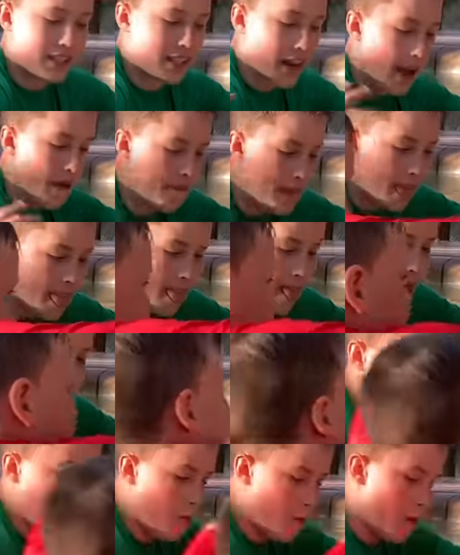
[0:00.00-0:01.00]
step.
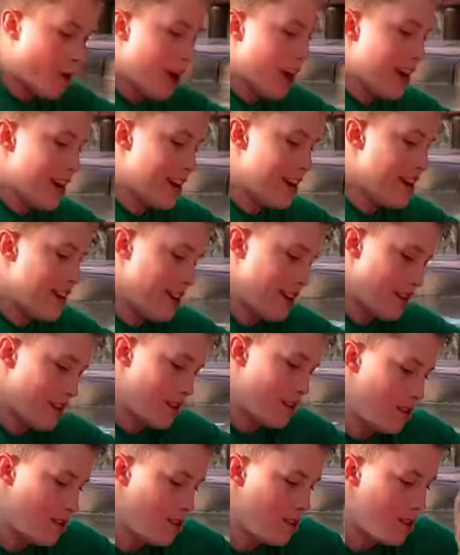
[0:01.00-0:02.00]
One,
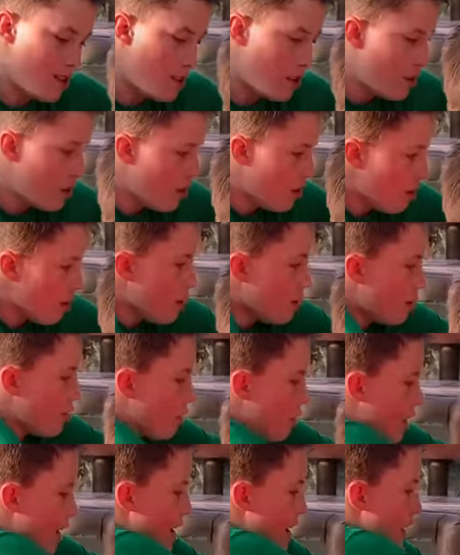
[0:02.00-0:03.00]
two,
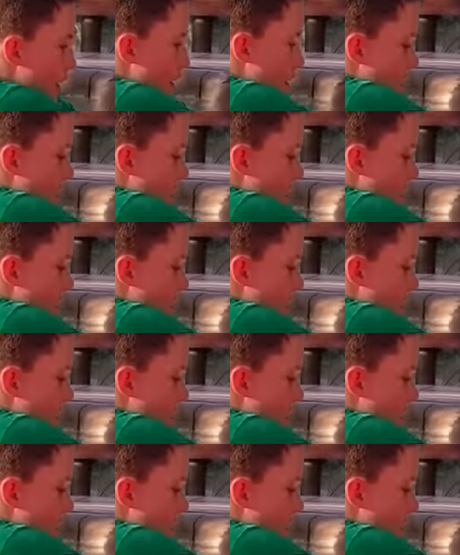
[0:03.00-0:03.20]
three,